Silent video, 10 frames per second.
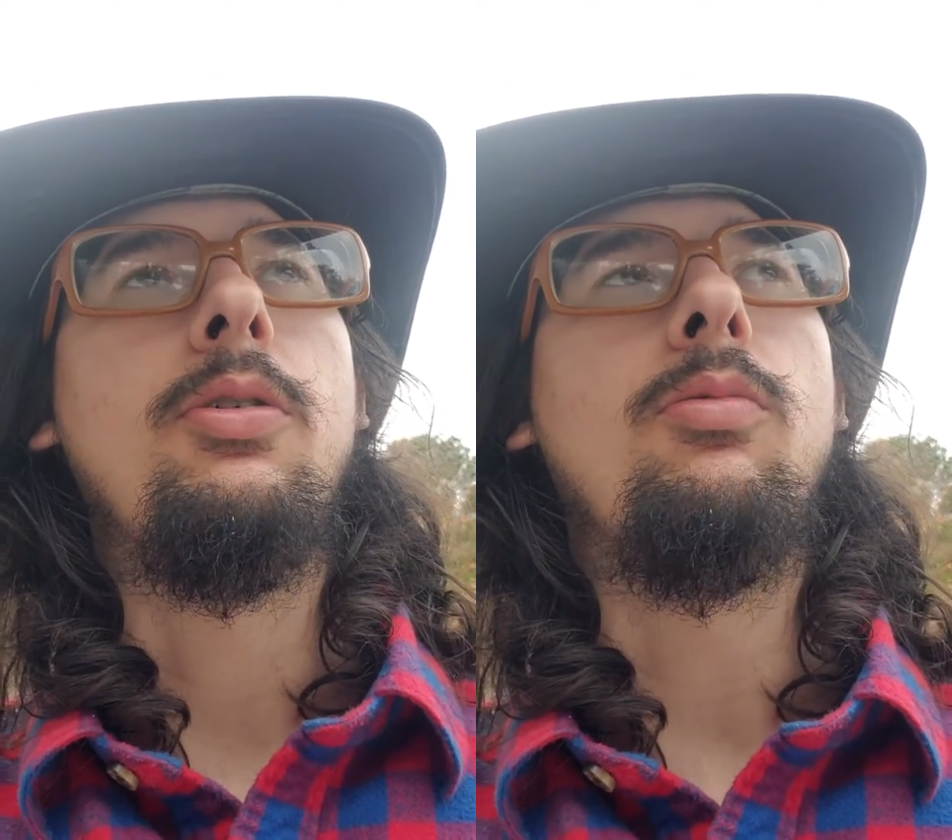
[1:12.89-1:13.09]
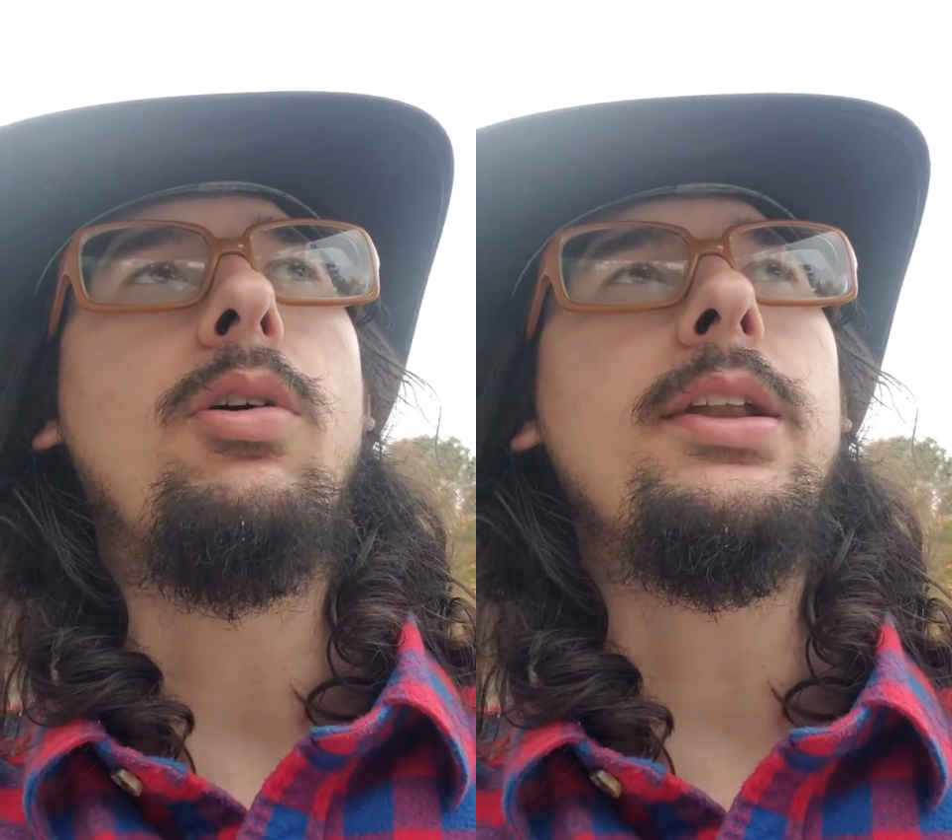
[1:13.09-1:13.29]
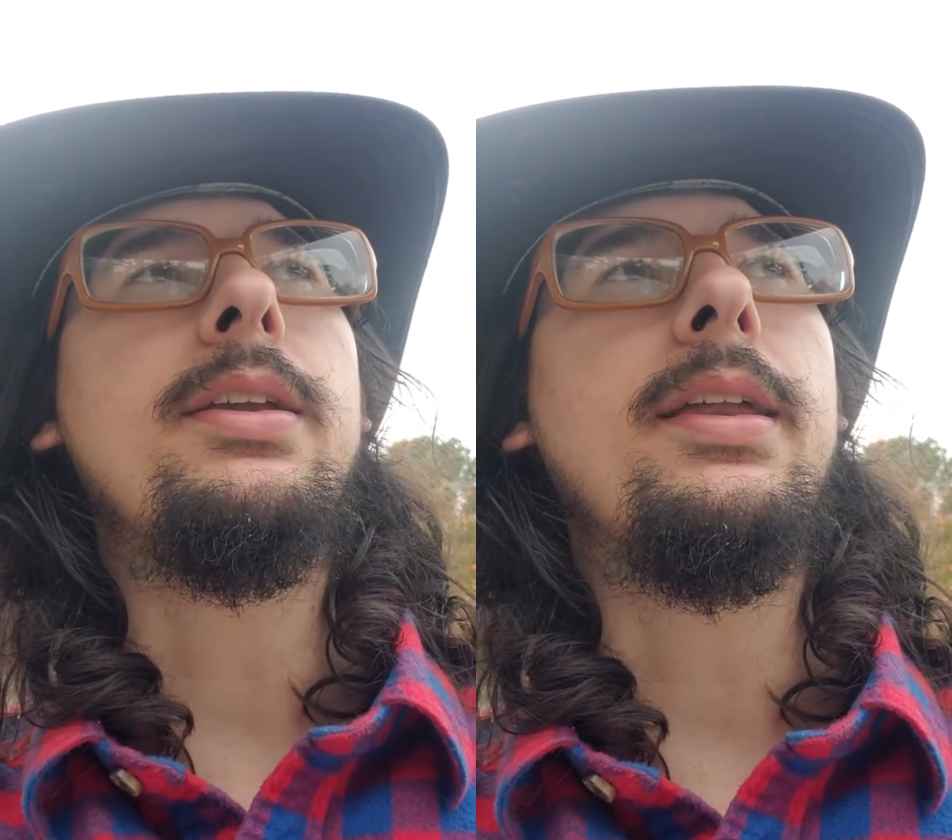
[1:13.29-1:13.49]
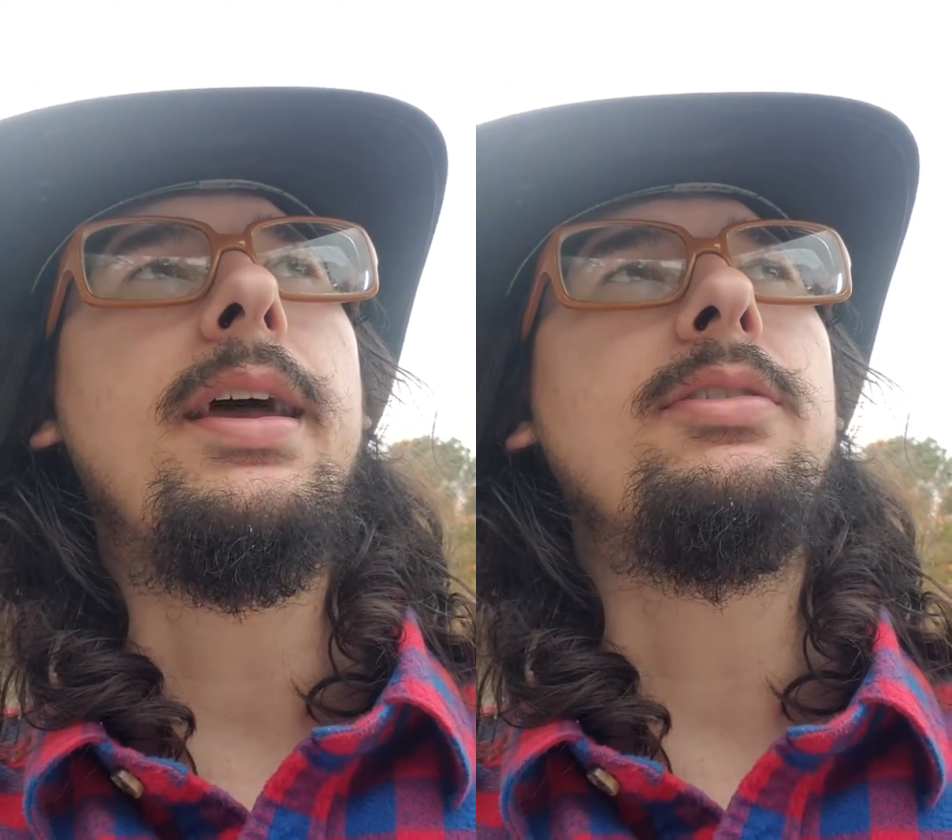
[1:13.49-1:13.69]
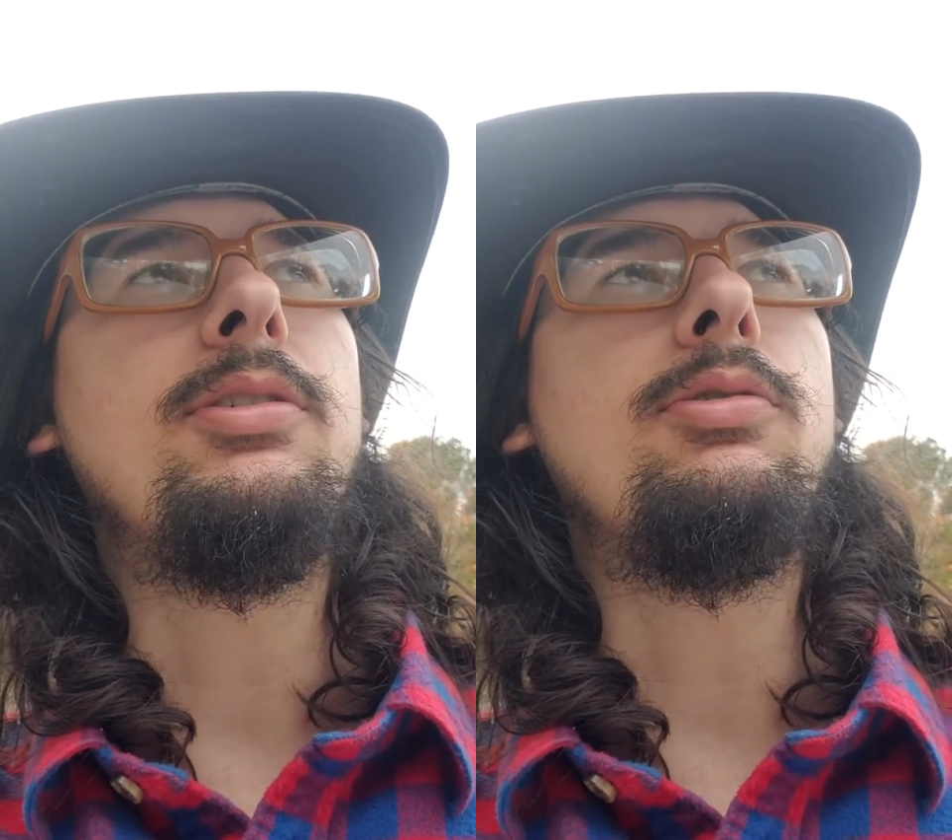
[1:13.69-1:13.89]
what can
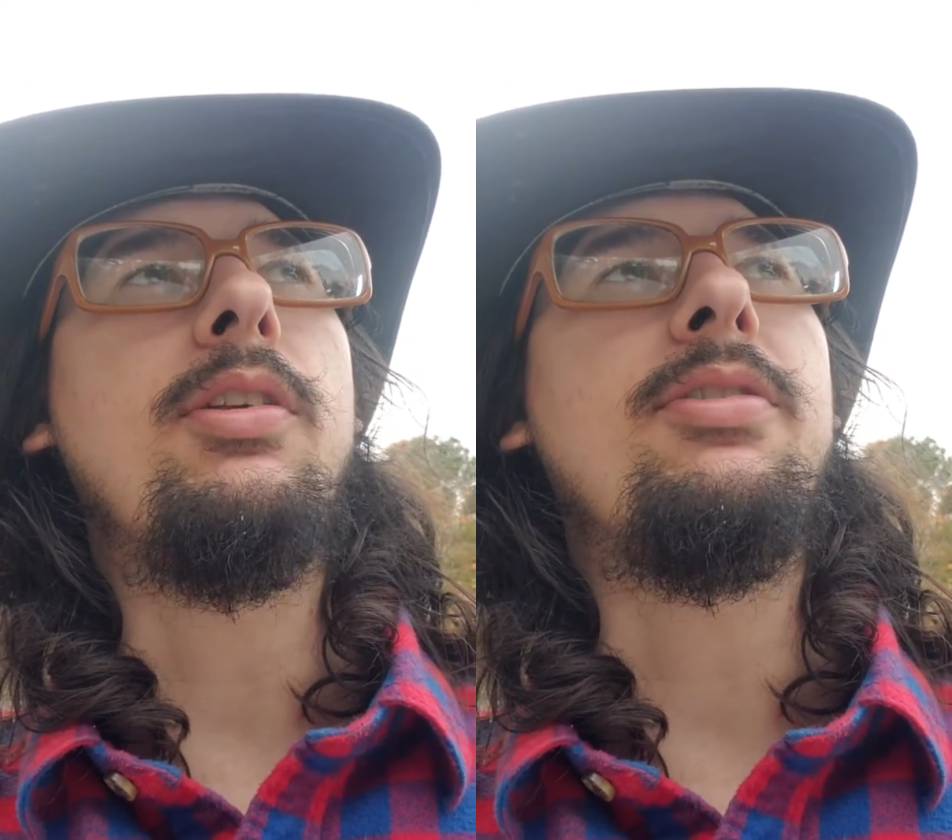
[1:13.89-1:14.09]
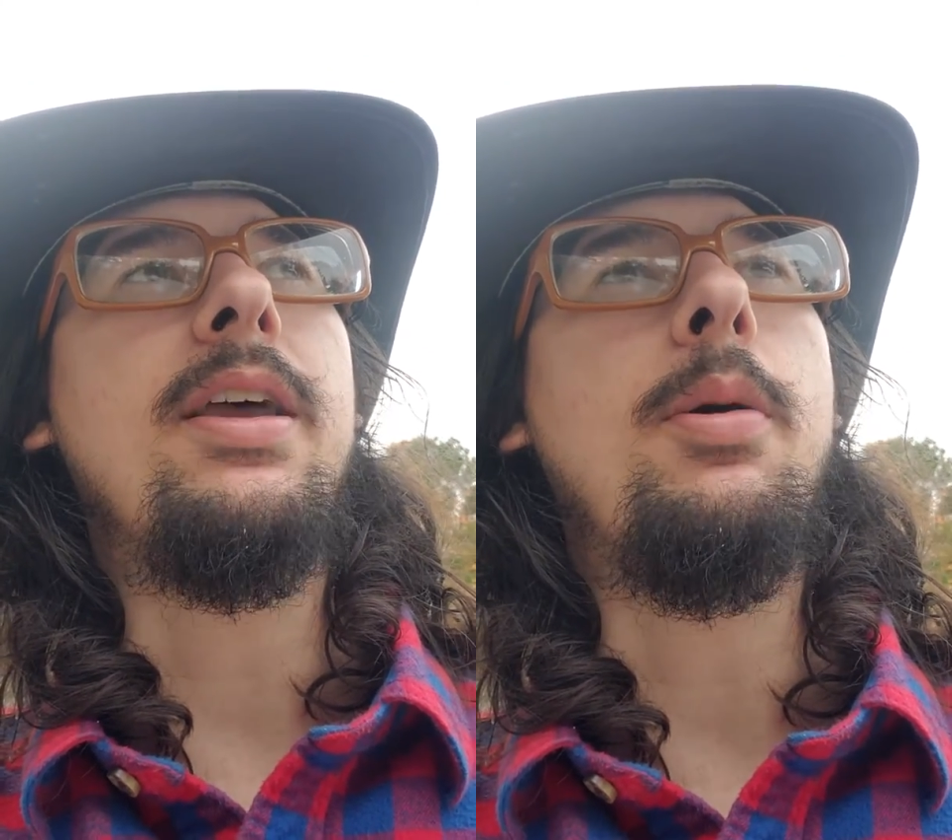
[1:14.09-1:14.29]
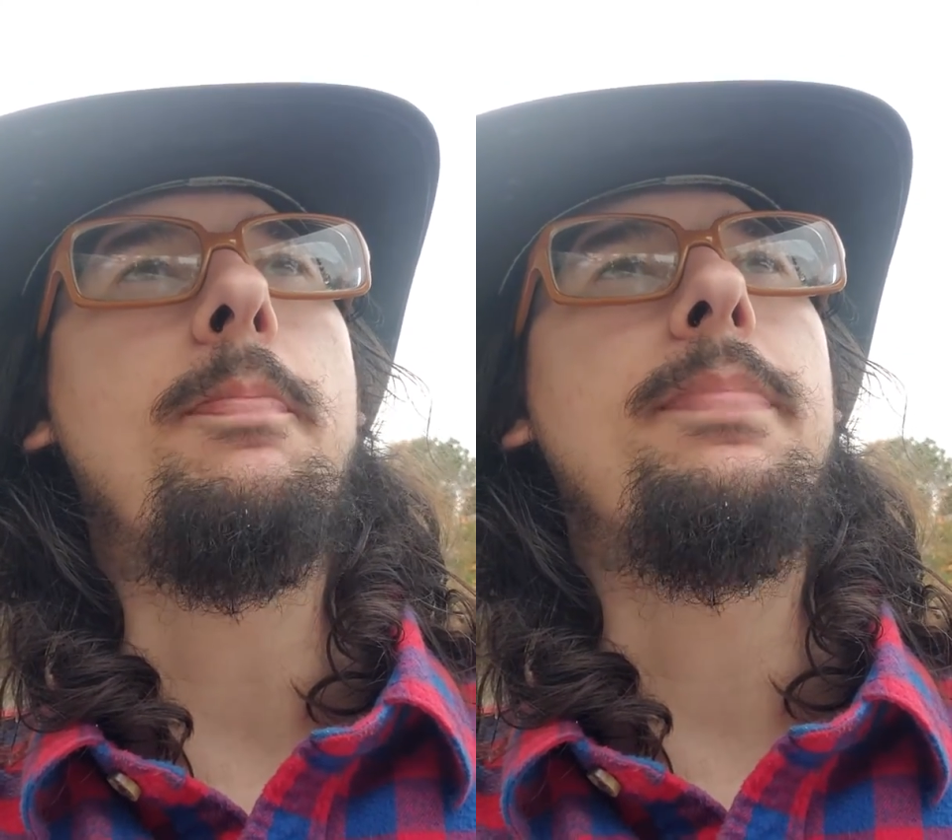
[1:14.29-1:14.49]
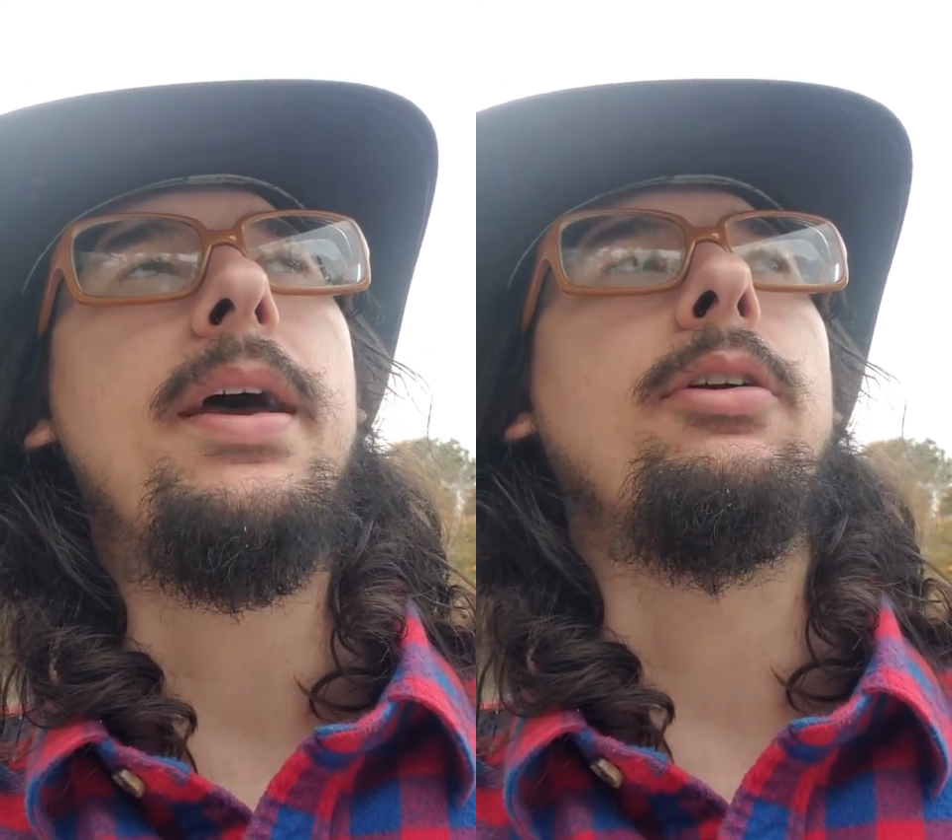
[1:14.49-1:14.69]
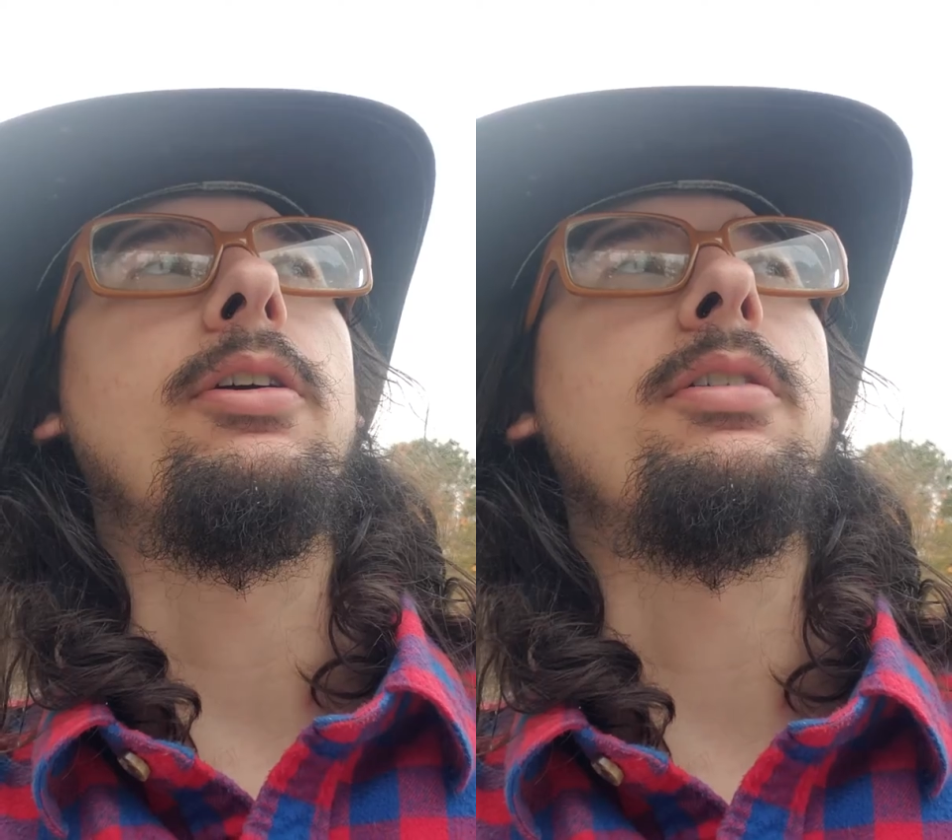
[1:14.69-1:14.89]
I do to sound
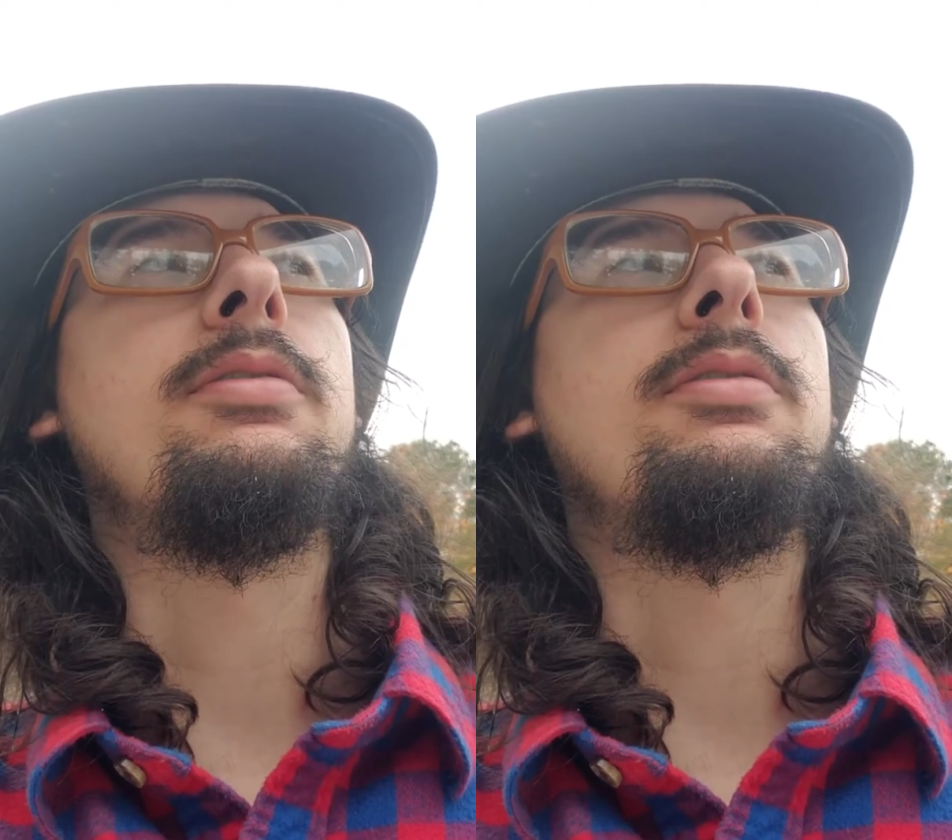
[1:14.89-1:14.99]
better?